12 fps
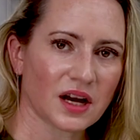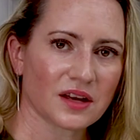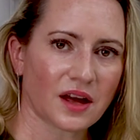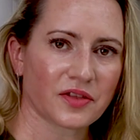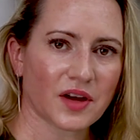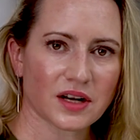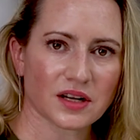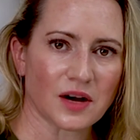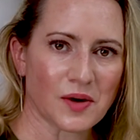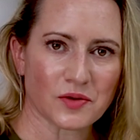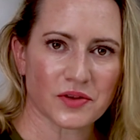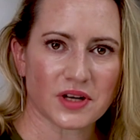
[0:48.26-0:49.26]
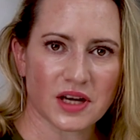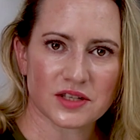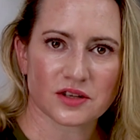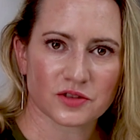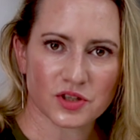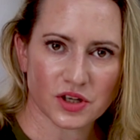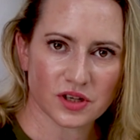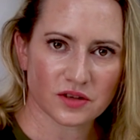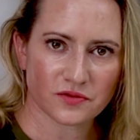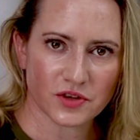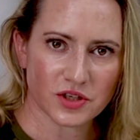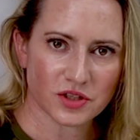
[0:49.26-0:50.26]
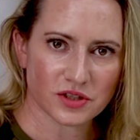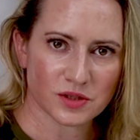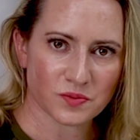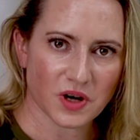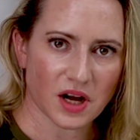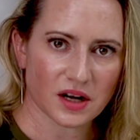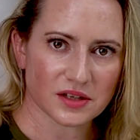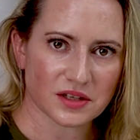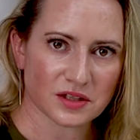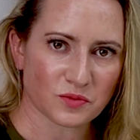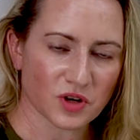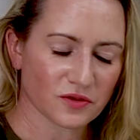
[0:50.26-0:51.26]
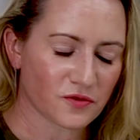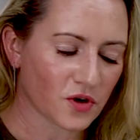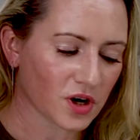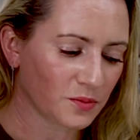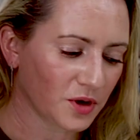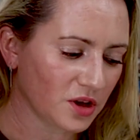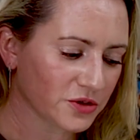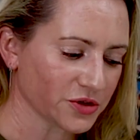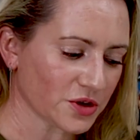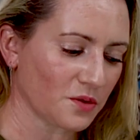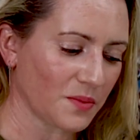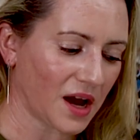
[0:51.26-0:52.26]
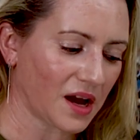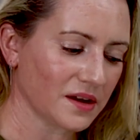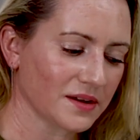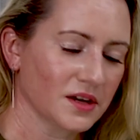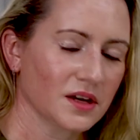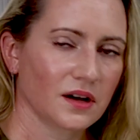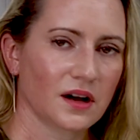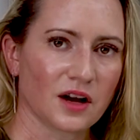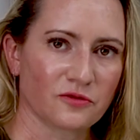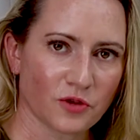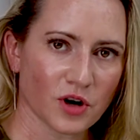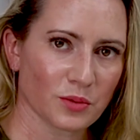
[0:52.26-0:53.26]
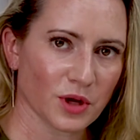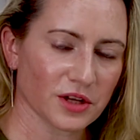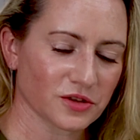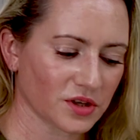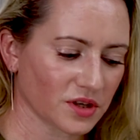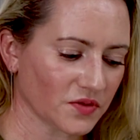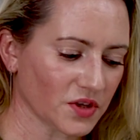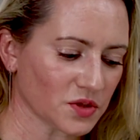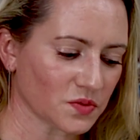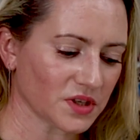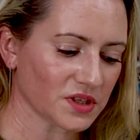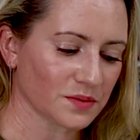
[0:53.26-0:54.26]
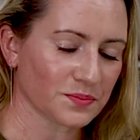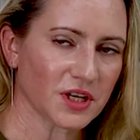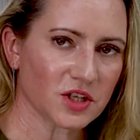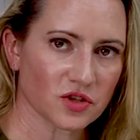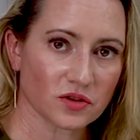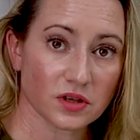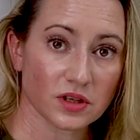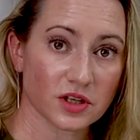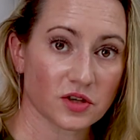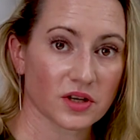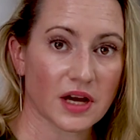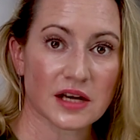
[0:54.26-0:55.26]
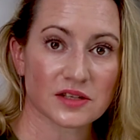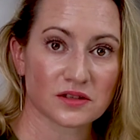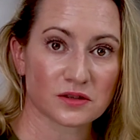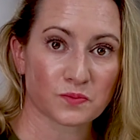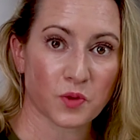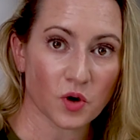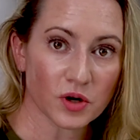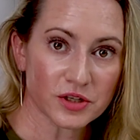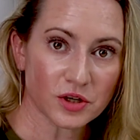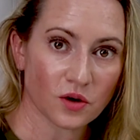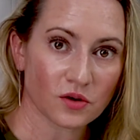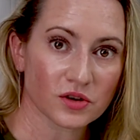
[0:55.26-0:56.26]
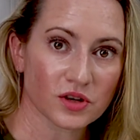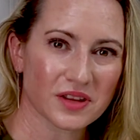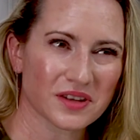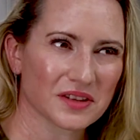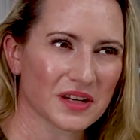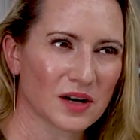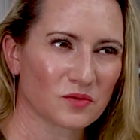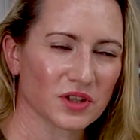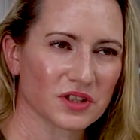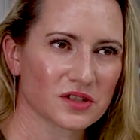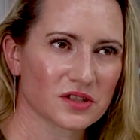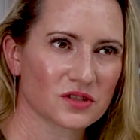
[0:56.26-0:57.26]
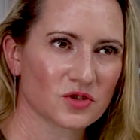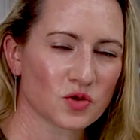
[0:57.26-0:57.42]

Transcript: I, I, thought I'd come up with a nice alternative for each of these products that's more affordable. So my uh, affordable alternative this one is the Peach and Lily Good Acids Pore Toner. I think that one's